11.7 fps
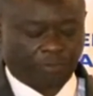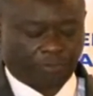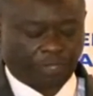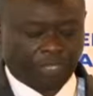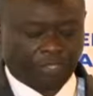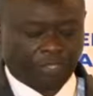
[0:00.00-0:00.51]

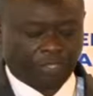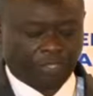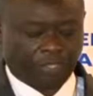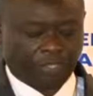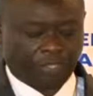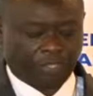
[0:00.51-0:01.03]
difference
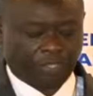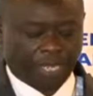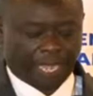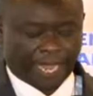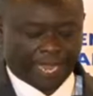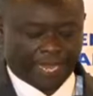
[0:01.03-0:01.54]

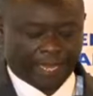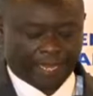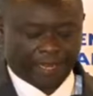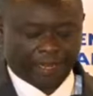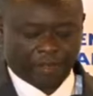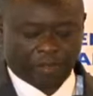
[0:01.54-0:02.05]
and
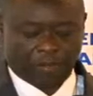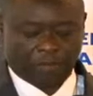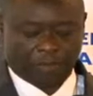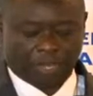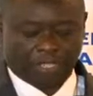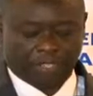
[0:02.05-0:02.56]

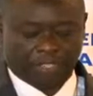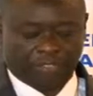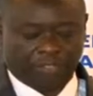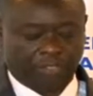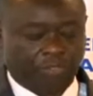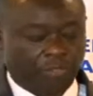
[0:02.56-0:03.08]
convert this